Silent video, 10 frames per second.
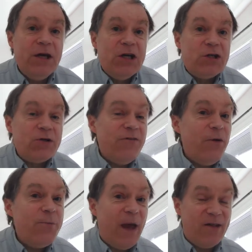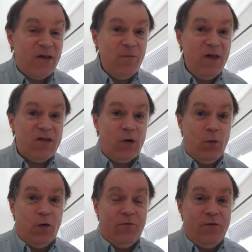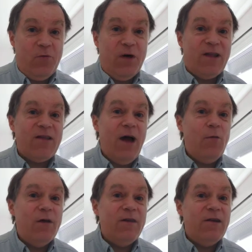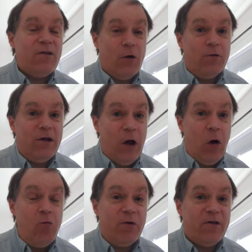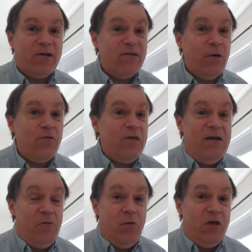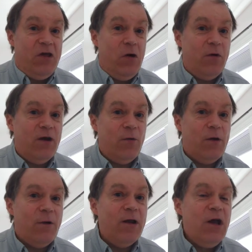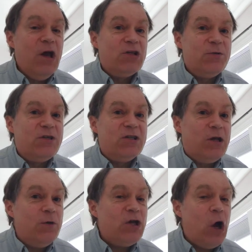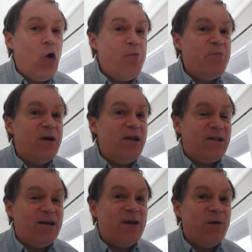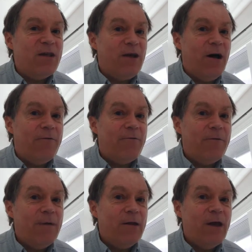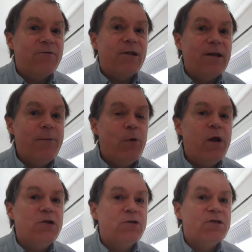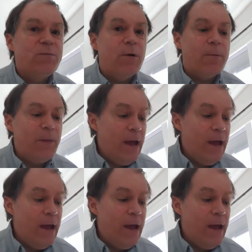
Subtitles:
So it's a very pessimistic worldview, but it's not one that is totally hopeless, because those never really go anywhere, right? So he says there is hope, but it's going to be tough, and you have to liberate your spirit.